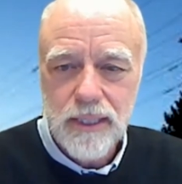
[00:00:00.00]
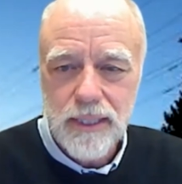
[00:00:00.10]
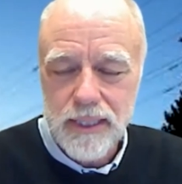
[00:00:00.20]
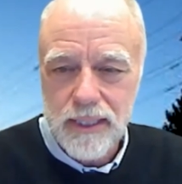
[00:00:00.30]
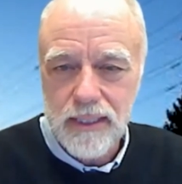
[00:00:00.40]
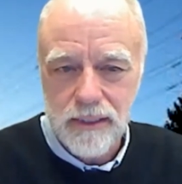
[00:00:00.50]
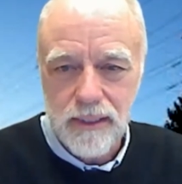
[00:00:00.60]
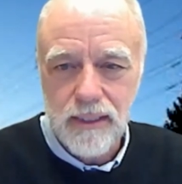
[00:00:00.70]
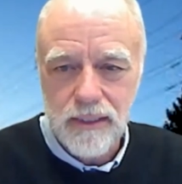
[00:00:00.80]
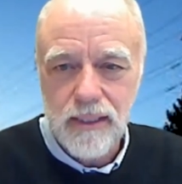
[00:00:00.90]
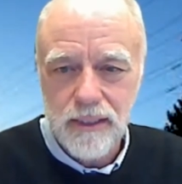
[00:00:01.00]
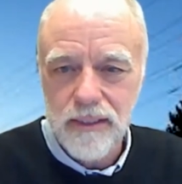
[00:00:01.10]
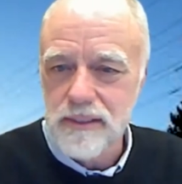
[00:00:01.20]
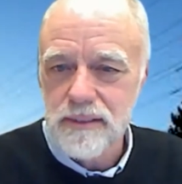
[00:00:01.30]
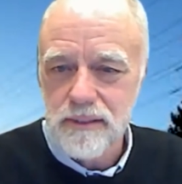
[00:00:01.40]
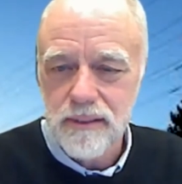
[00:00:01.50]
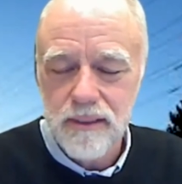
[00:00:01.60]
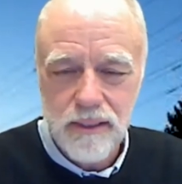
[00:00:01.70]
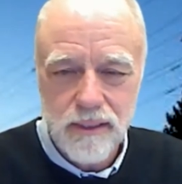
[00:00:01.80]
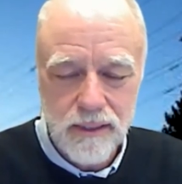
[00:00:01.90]
Uh, it, it, it is
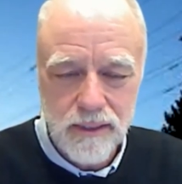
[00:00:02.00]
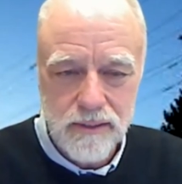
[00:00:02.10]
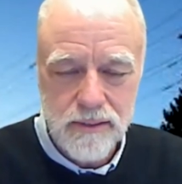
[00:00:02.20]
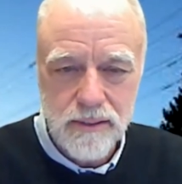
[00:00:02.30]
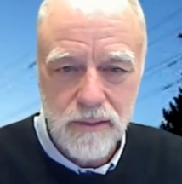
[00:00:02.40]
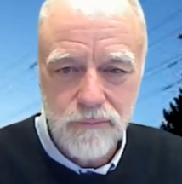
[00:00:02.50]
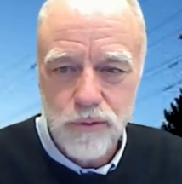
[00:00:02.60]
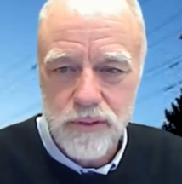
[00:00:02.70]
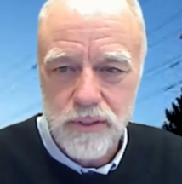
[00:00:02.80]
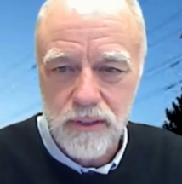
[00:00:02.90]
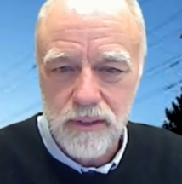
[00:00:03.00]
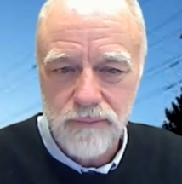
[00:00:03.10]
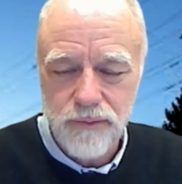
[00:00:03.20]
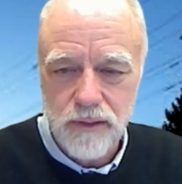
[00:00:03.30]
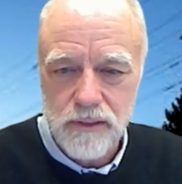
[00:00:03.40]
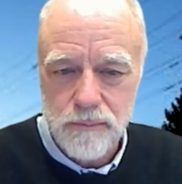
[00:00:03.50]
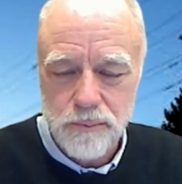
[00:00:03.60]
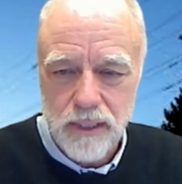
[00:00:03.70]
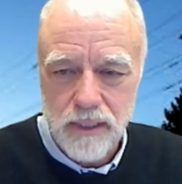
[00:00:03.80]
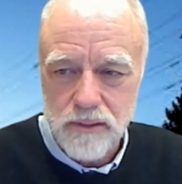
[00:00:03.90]
it is unfortunately fairly
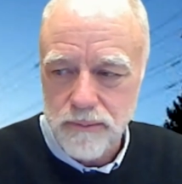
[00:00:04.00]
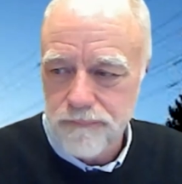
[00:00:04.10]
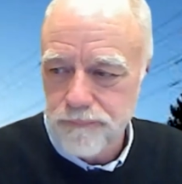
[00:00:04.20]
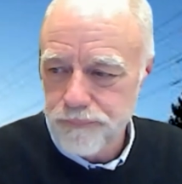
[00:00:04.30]
substantial.